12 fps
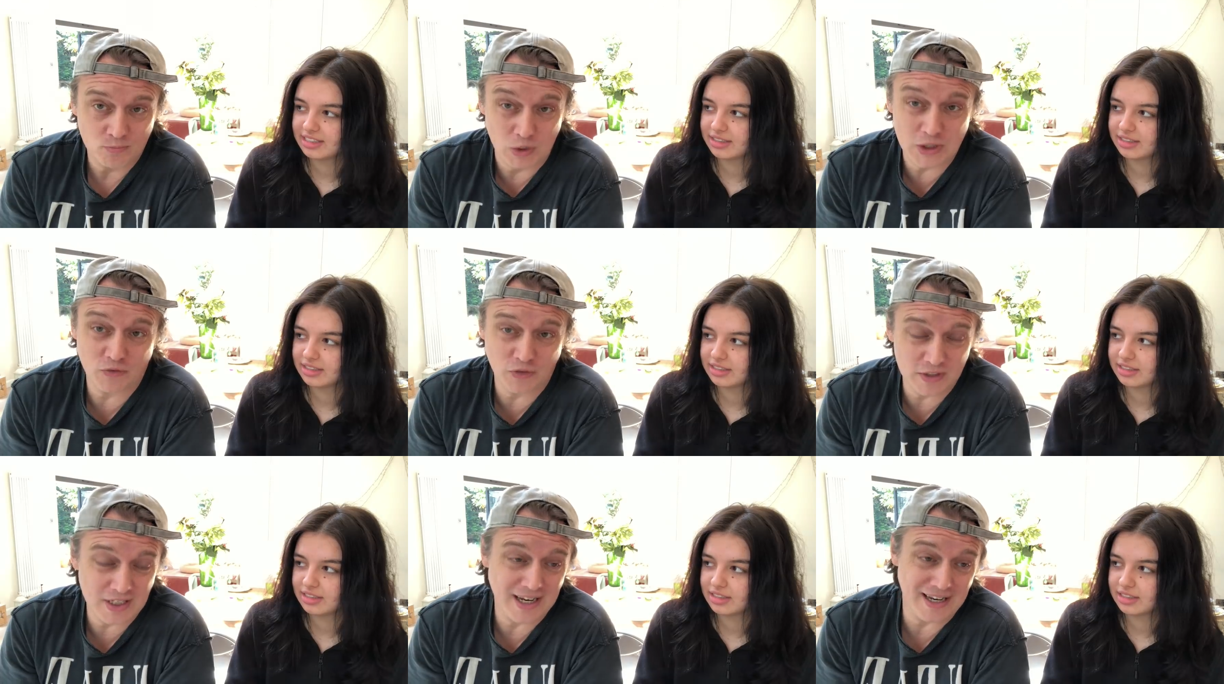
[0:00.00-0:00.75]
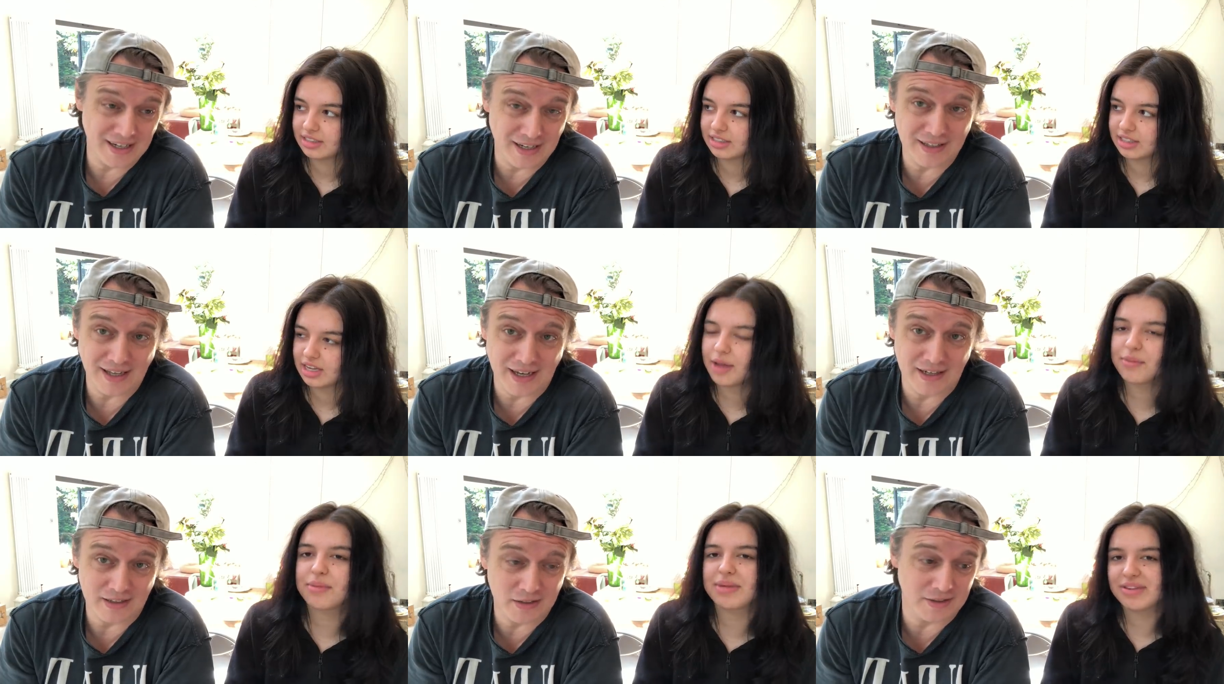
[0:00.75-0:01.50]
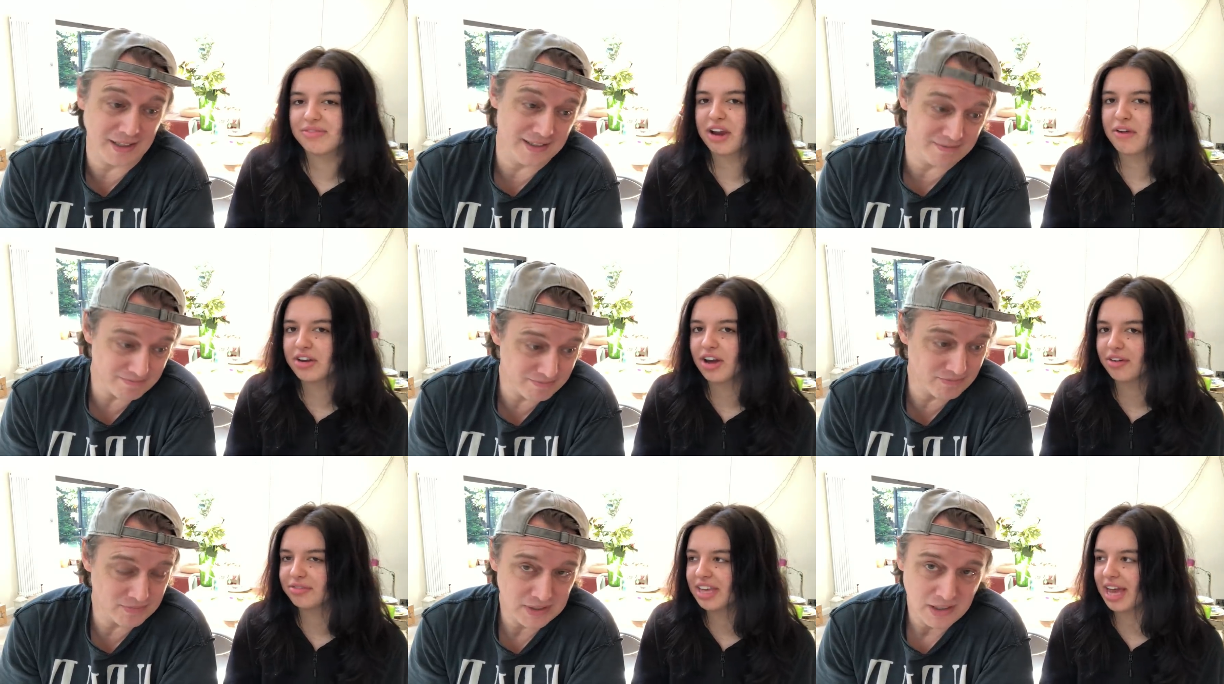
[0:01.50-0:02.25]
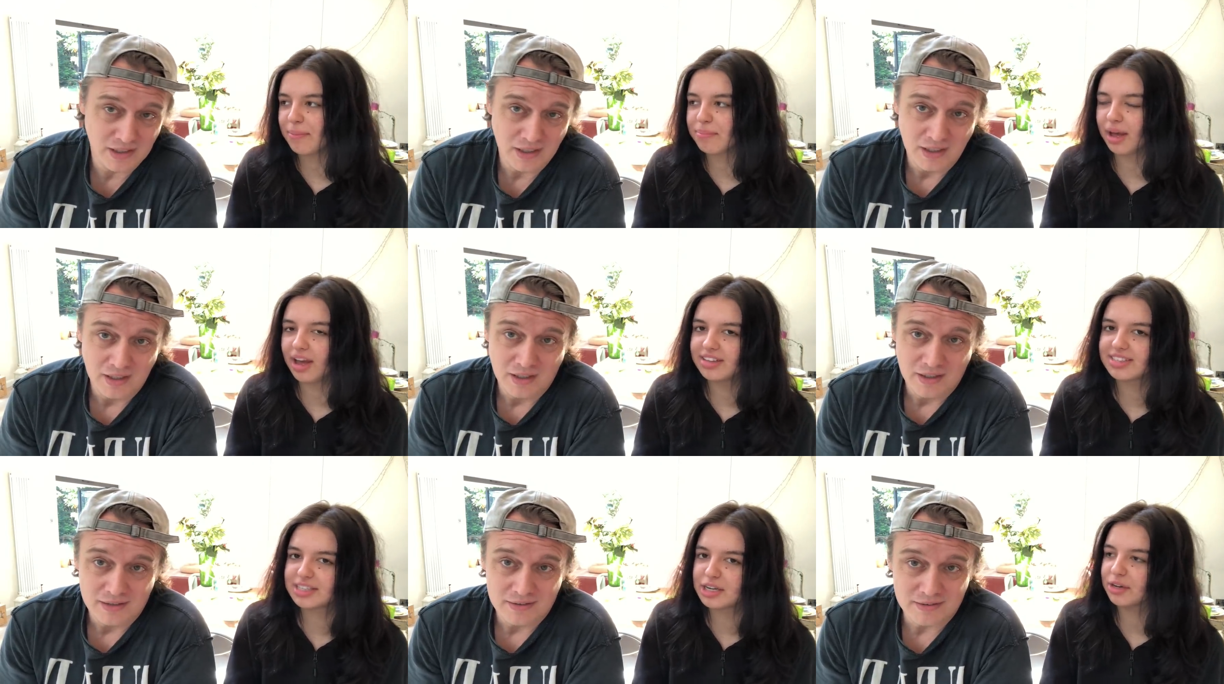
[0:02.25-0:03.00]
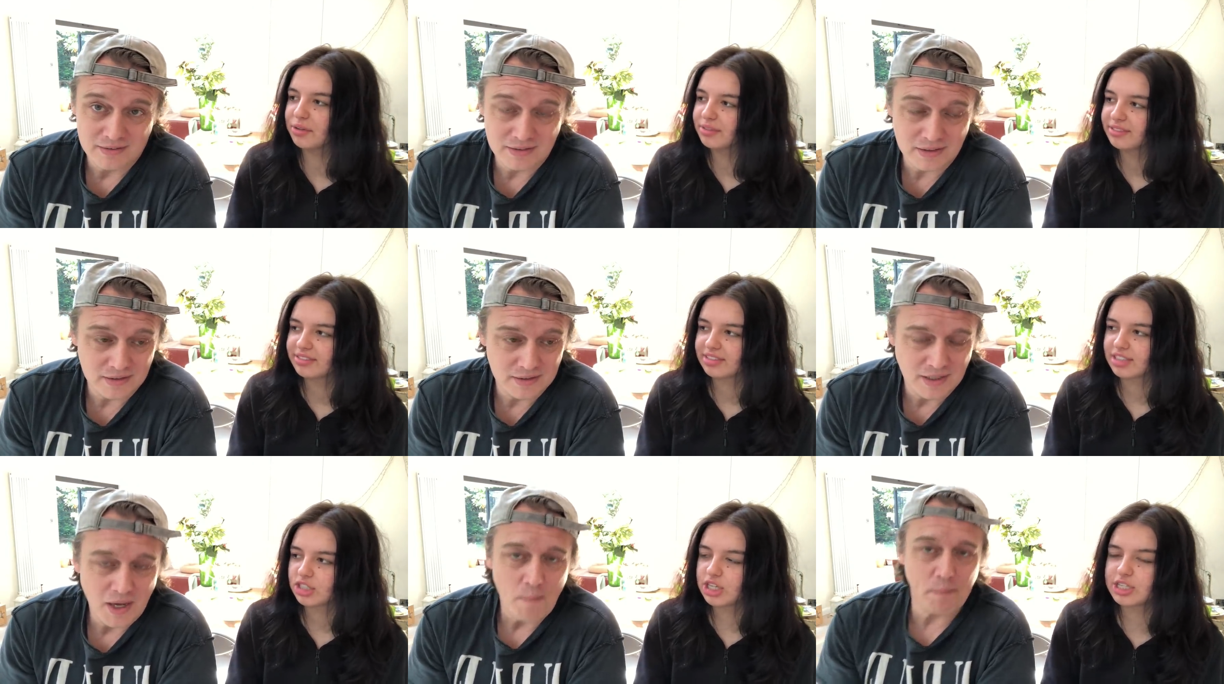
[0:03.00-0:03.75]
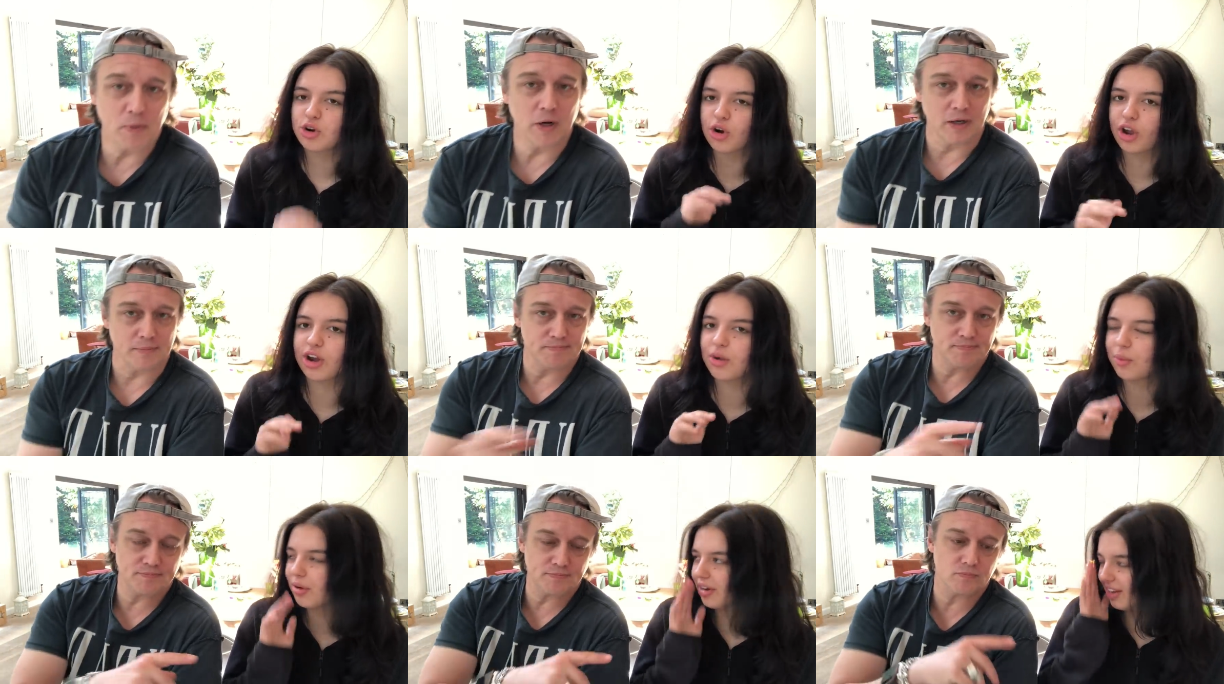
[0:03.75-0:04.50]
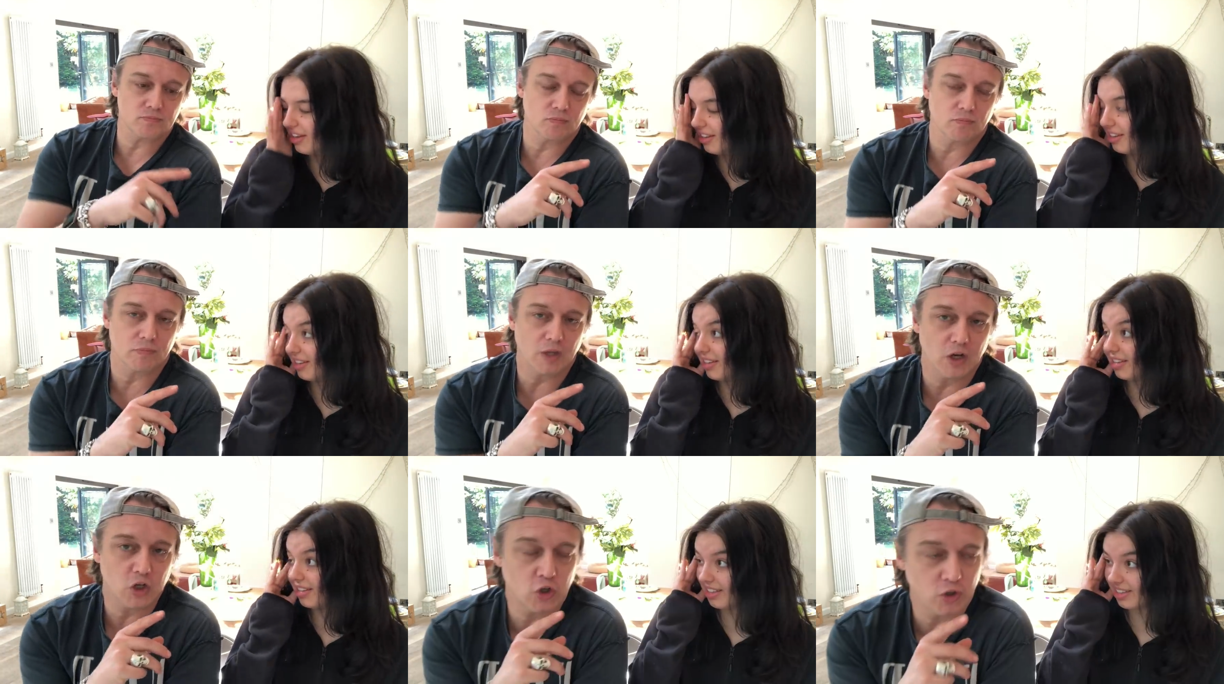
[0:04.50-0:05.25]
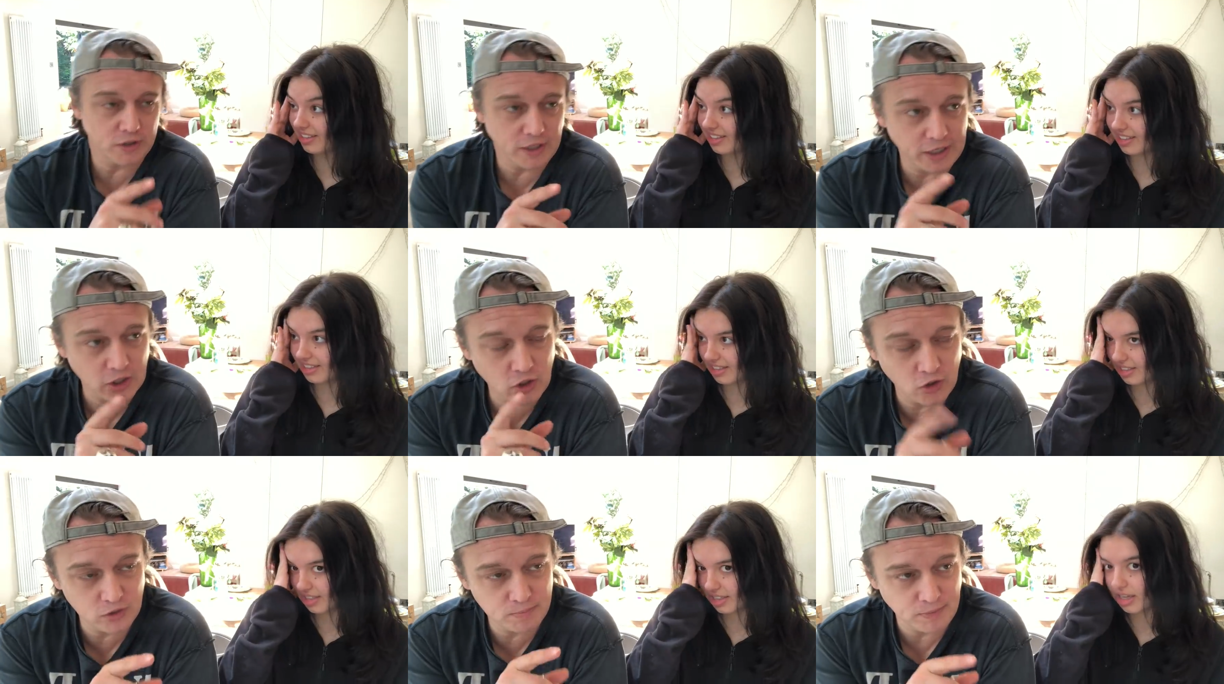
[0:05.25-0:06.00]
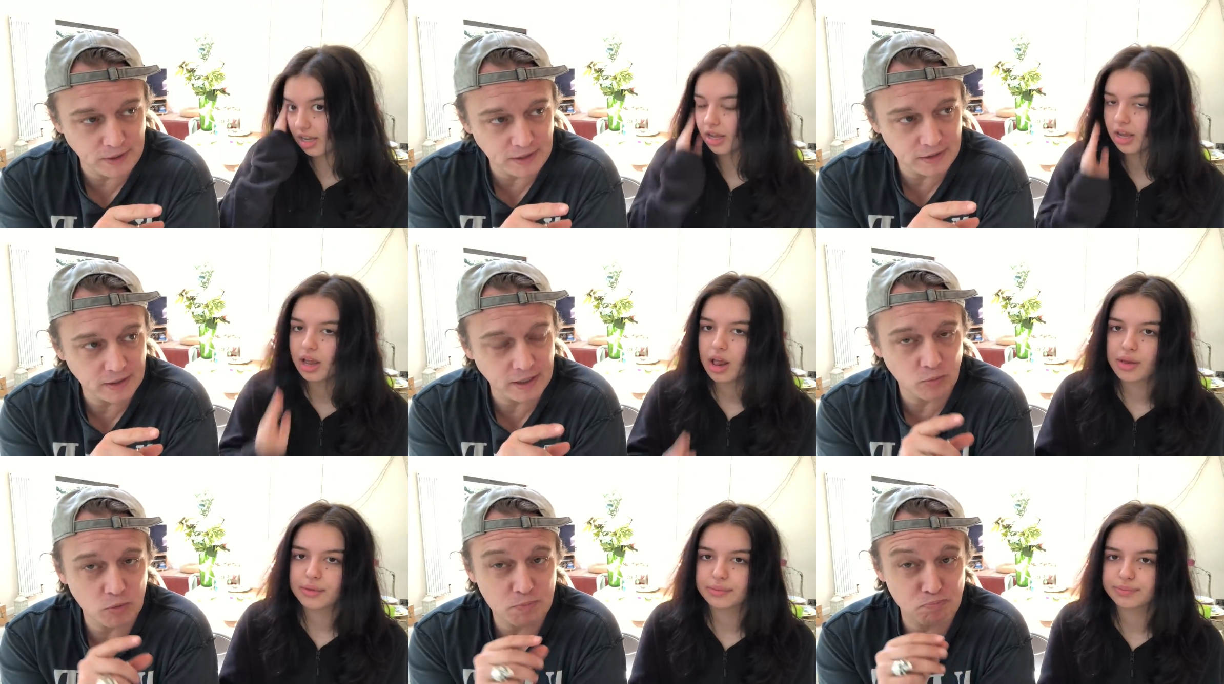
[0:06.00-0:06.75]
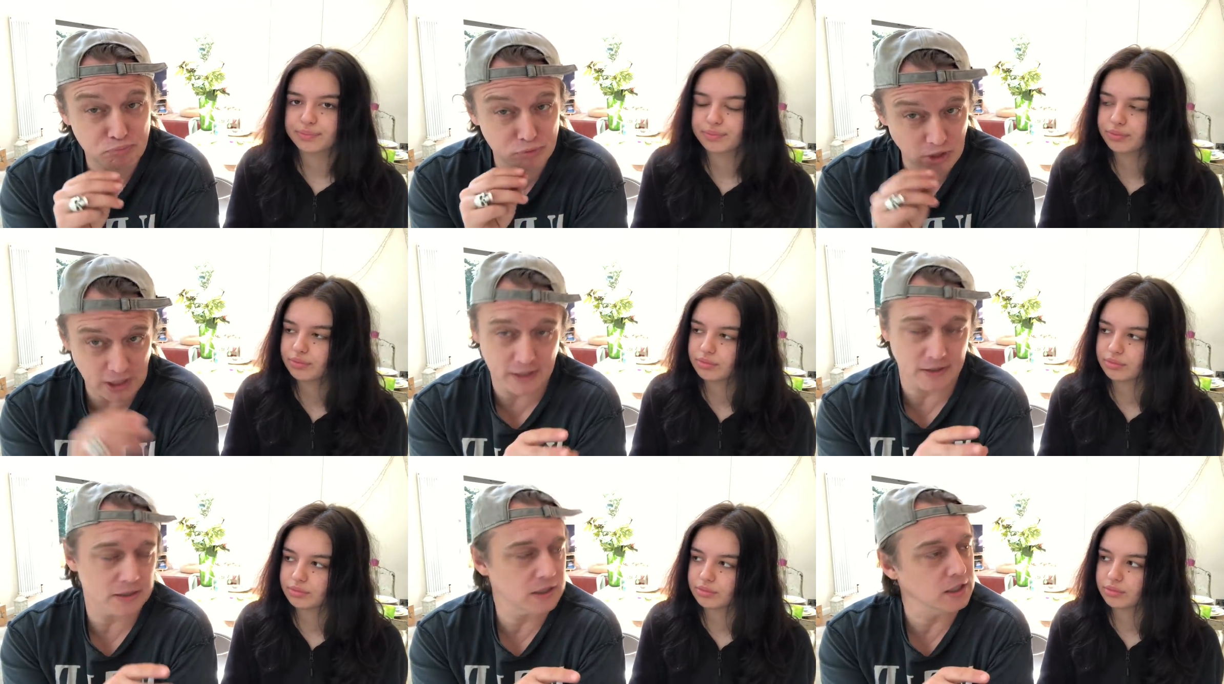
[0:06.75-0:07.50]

Speaker 1: Which, if you say it like that, oh, I mean, think, fair
Speaker 2: enough, yeah, but still. She's not going to want to.
Speaker 1: Could It could be that it was brilliant